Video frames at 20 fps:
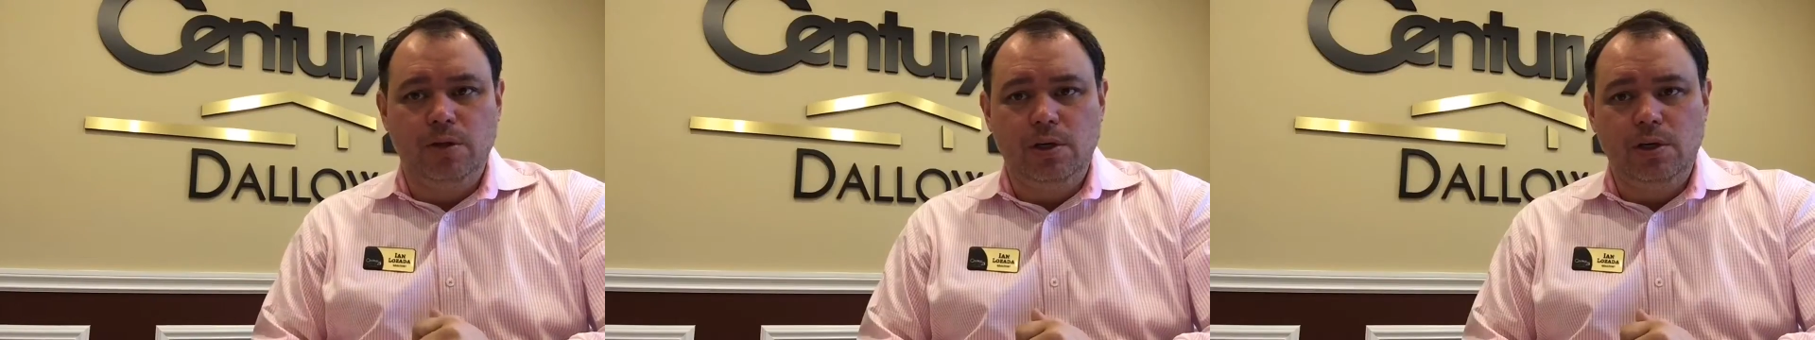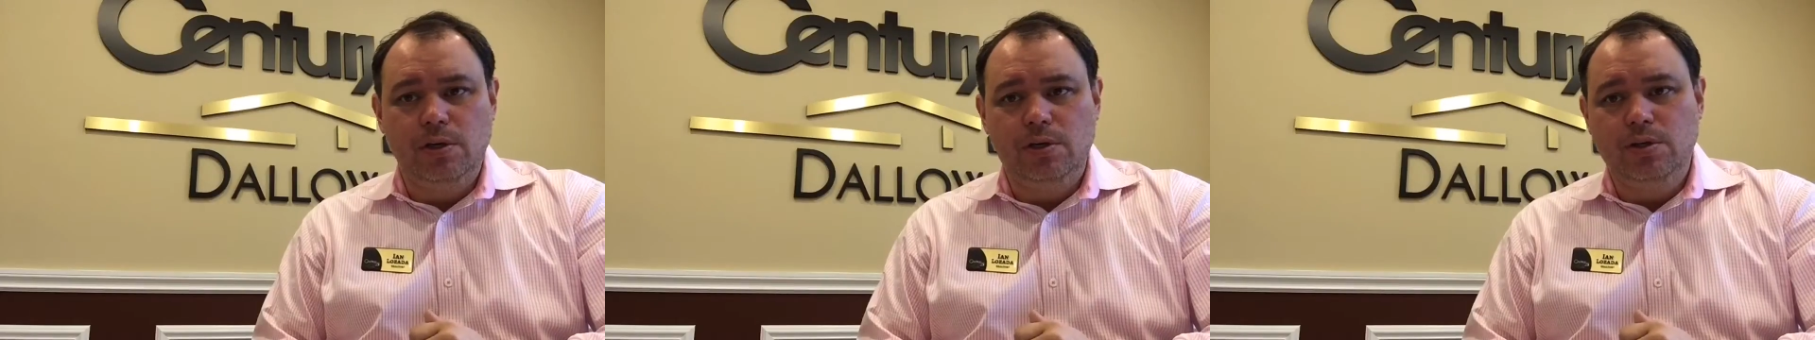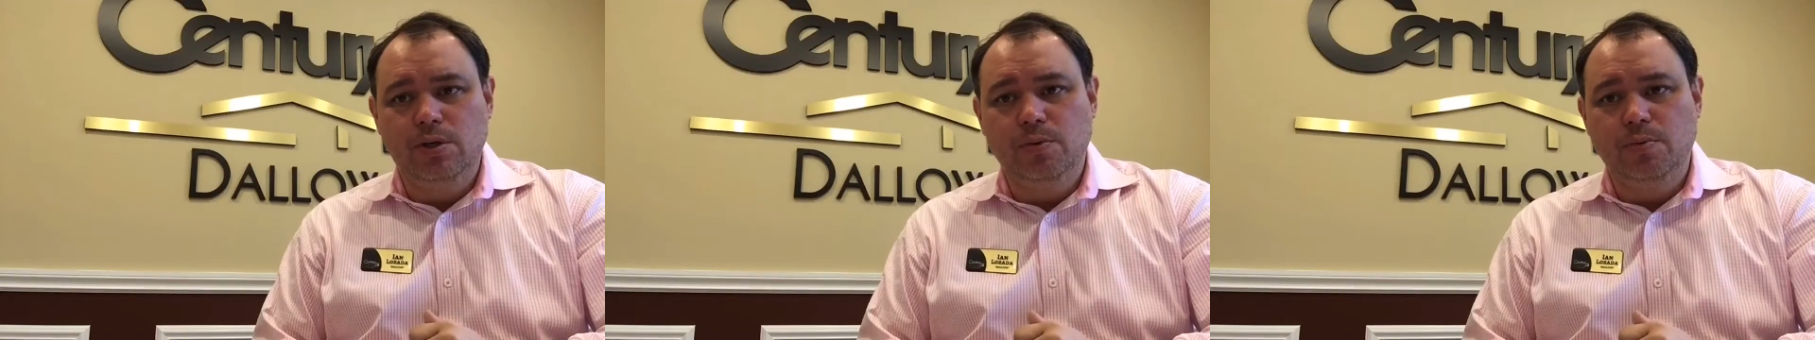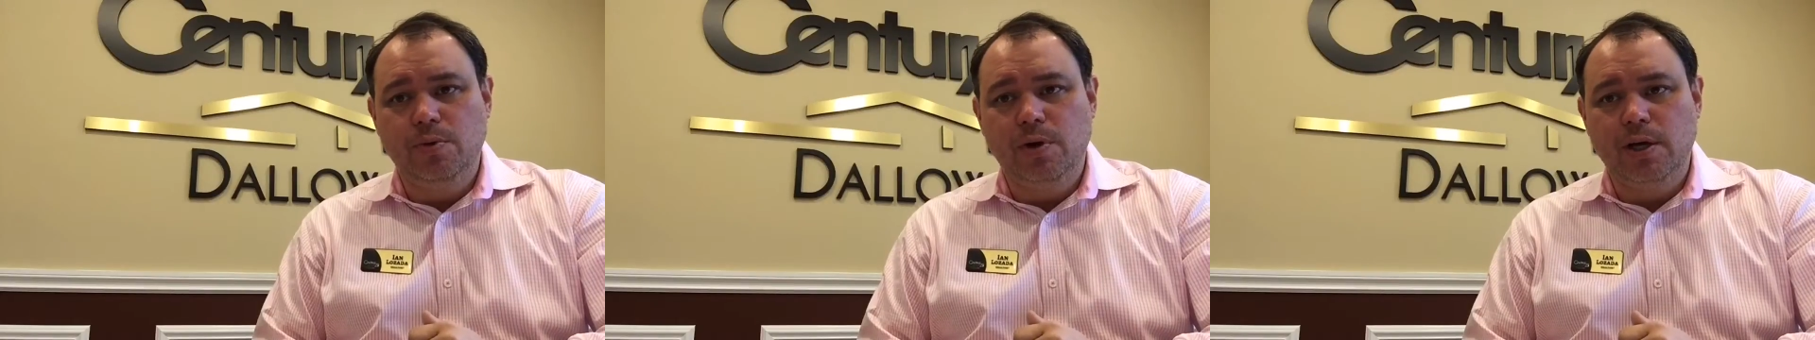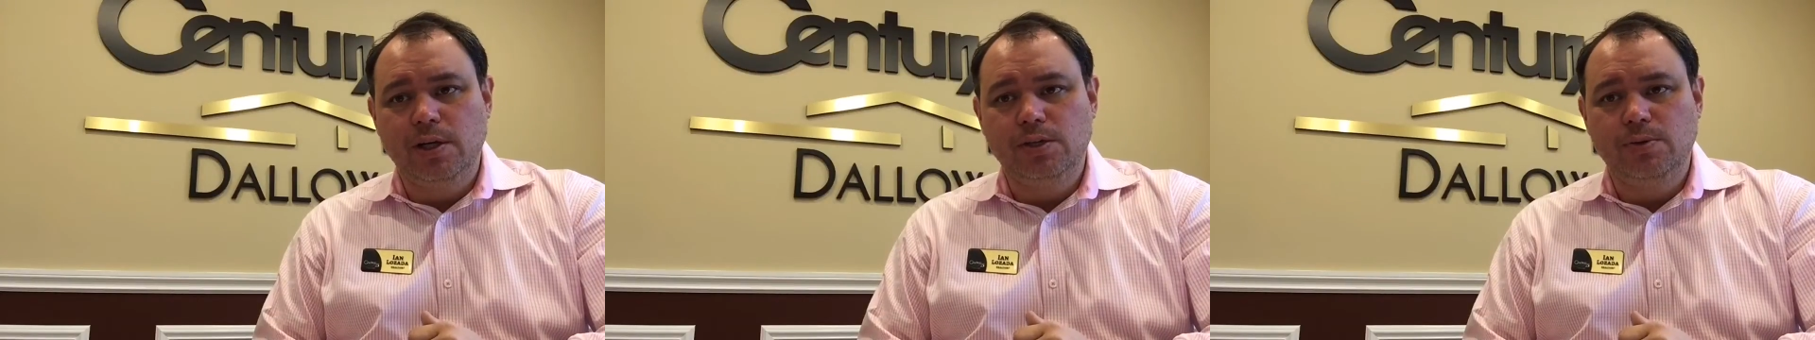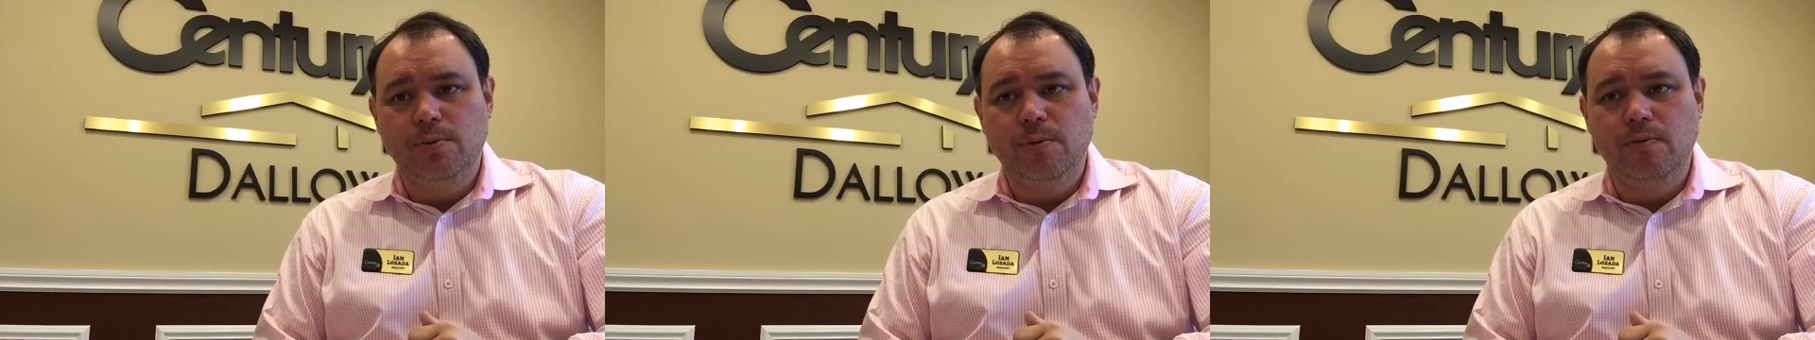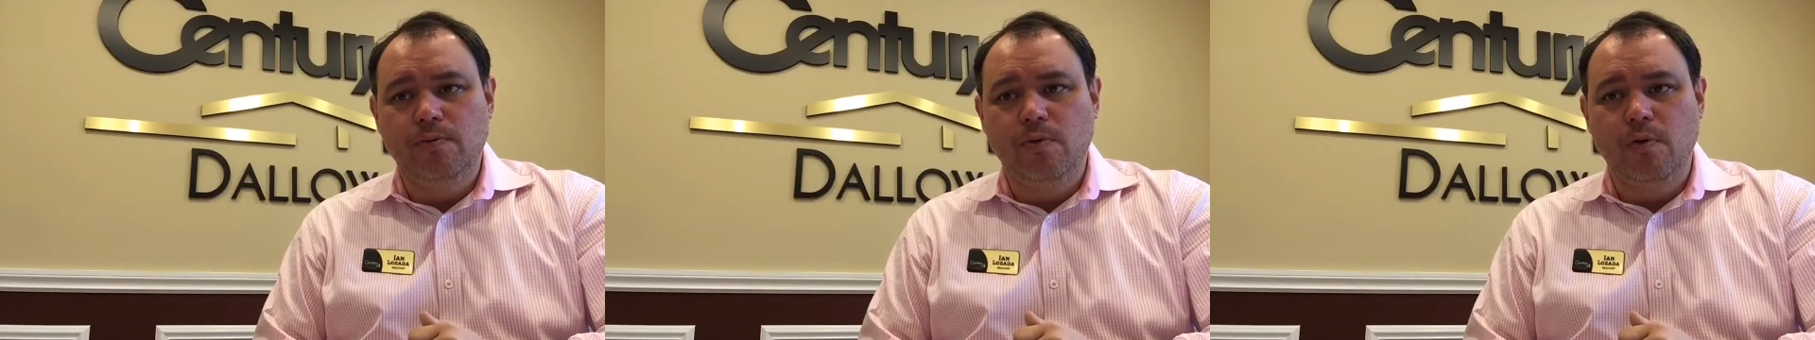it into your
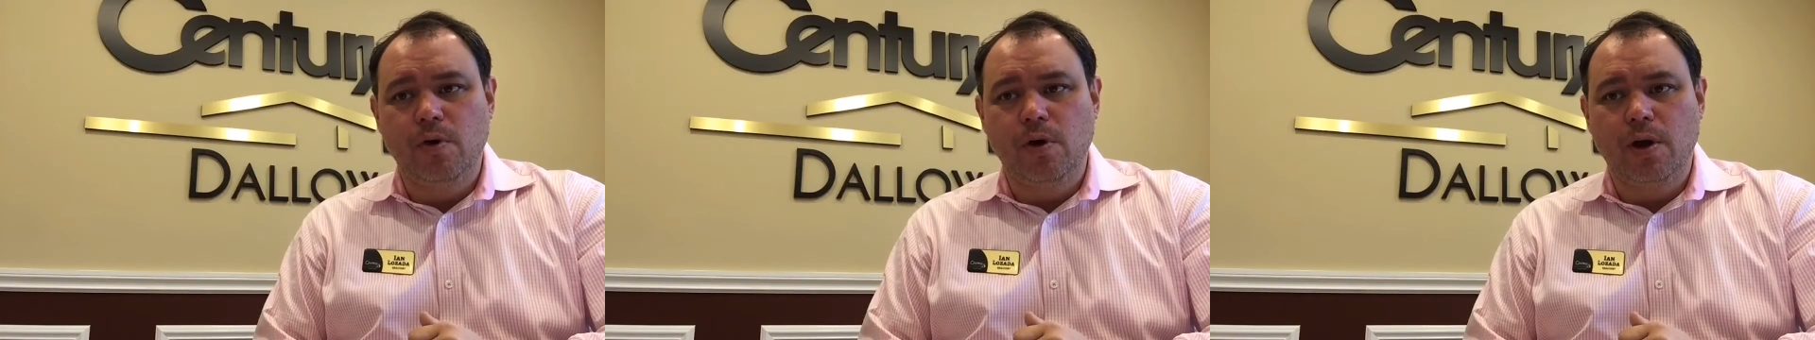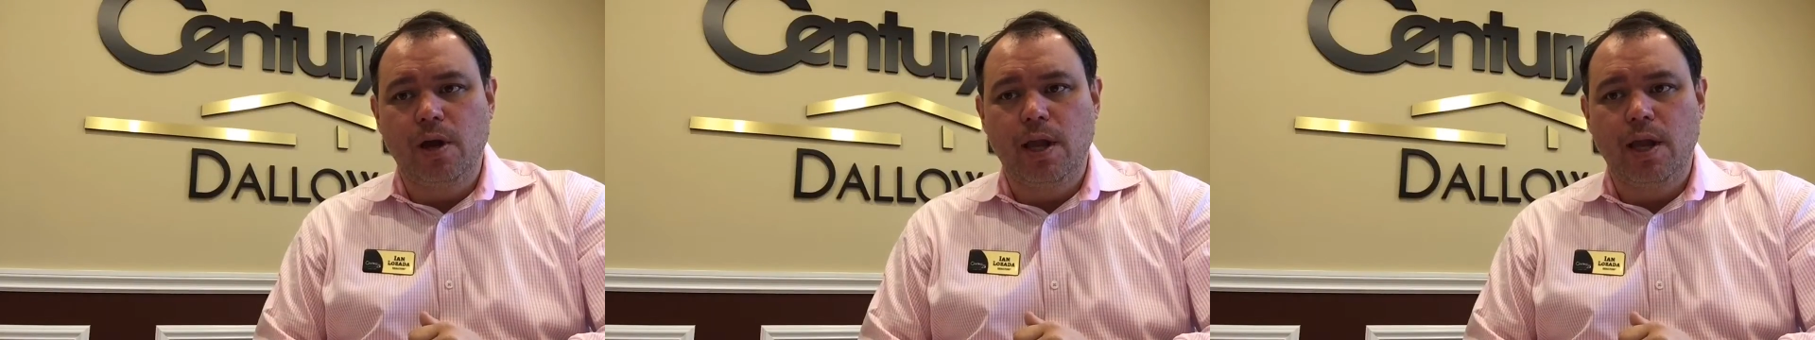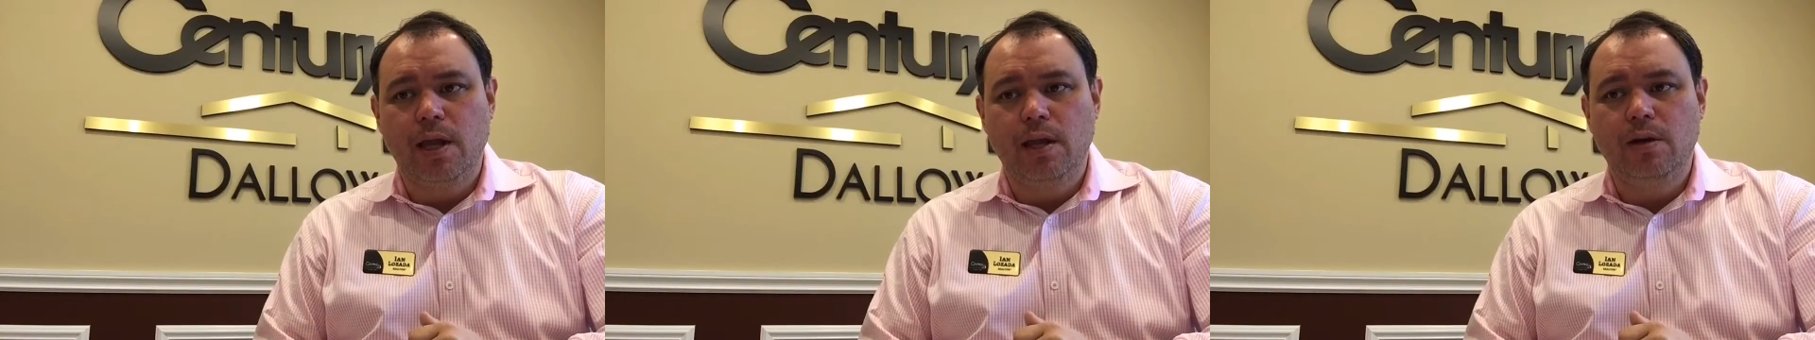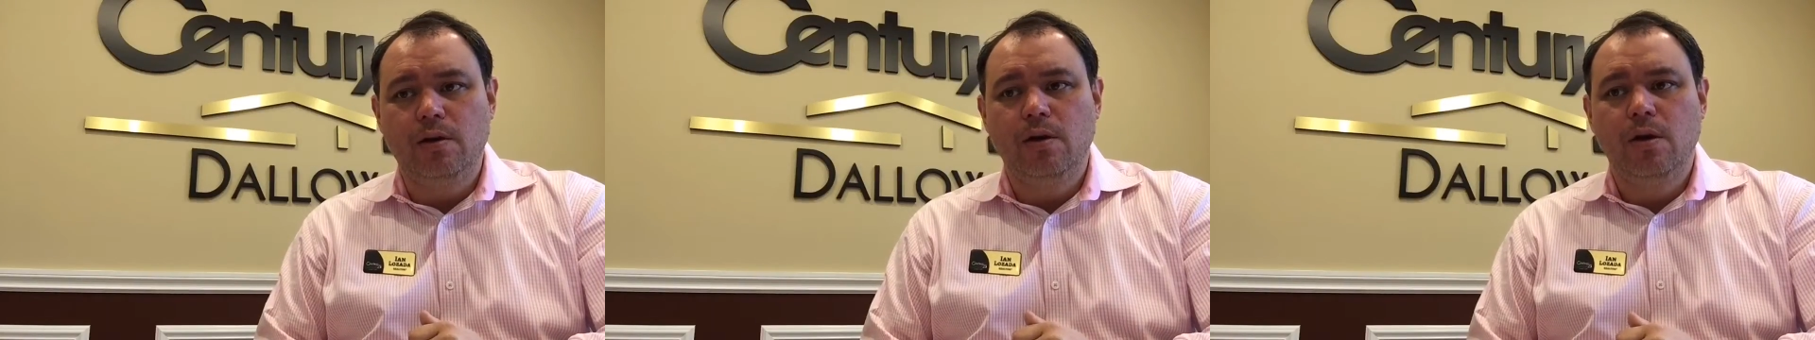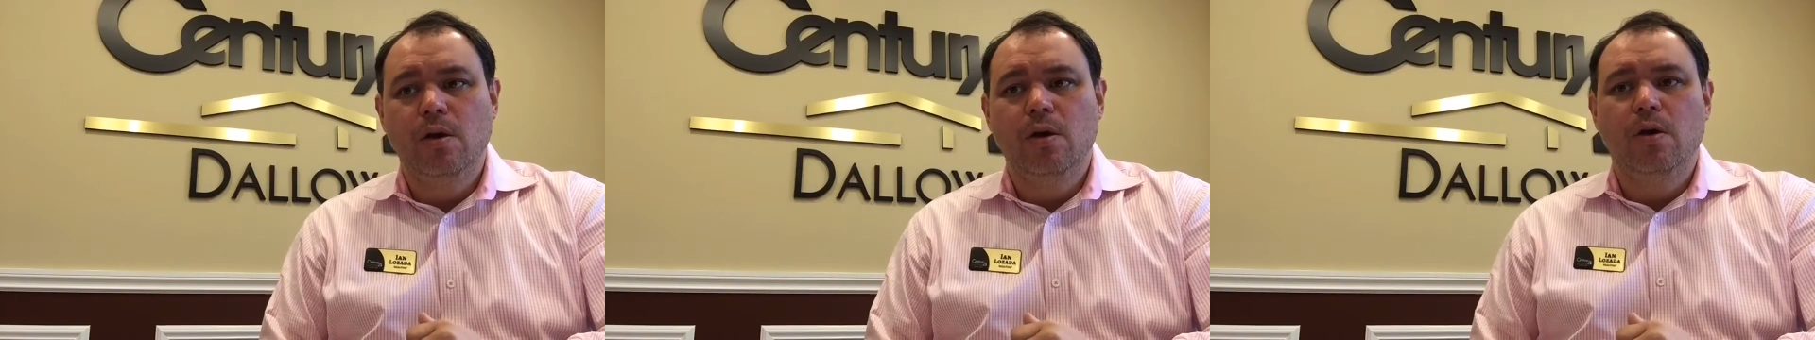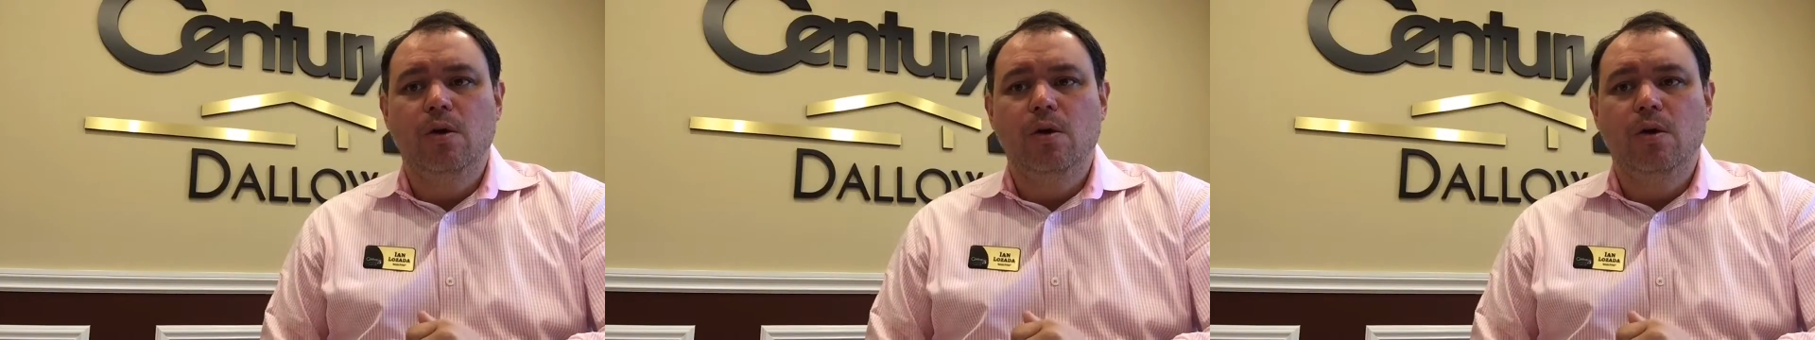price beforehand,